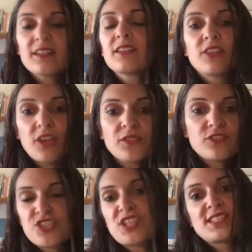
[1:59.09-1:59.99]
Don't
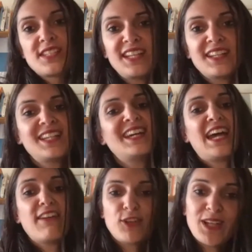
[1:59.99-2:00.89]
just take it.
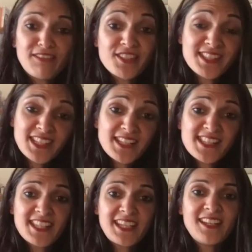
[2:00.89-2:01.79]
Have your levels
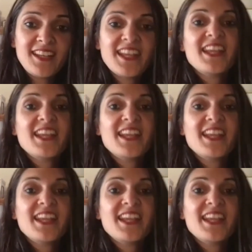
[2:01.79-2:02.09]
tested.